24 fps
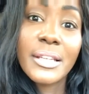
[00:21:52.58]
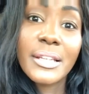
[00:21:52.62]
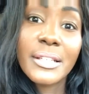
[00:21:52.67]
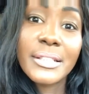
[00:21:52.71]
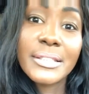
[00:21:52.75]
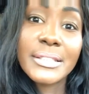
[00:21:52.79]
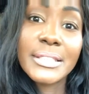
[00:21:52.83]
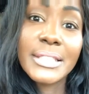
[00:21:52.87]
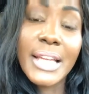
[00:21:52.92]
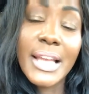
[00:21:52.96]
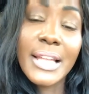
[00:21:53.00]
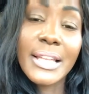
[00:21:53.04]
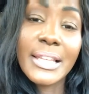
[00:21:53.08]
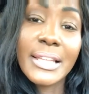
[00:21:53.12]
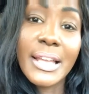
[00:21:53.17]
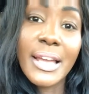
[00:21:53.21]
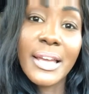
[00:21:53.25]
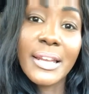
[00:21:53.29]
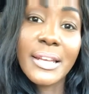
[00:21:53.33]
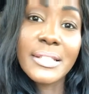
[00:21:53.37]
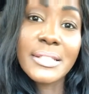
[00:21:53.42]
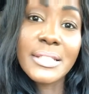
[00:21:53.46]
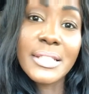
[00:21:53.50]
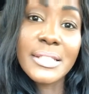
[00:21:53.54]

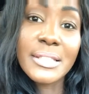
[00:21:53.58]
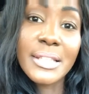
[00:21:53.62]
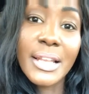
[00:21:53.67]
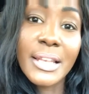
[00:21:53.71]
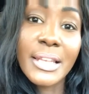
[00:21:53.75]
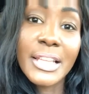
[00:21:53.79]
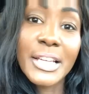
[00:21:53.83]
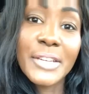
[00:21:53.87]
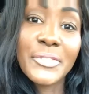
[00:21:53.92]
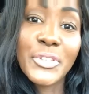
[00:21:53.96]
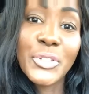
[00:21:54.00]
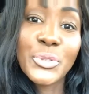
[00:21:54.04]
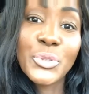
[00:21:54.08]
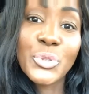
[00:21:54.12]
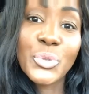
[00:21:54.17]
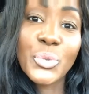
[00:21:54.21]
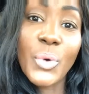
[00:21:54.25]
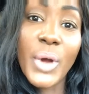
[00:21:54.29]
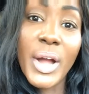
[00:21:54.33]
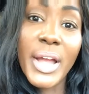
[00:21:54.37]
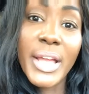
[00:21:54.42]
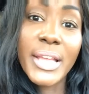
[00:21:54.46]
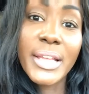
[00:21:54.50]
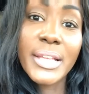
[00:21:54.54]
Tyliana says, I love you
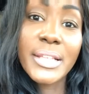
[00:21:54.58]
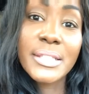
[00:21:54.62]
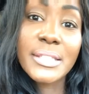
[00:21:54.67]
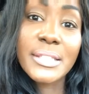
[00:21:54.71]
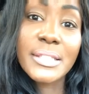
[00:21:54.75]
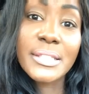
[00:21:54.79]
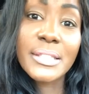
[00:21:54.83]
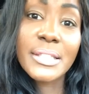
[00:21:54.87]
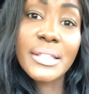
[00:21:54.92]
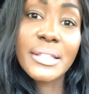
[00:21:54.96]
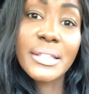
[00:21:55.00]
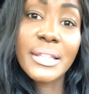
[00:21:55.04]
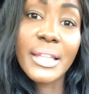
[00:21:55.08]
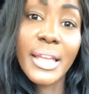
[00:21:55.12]
twice.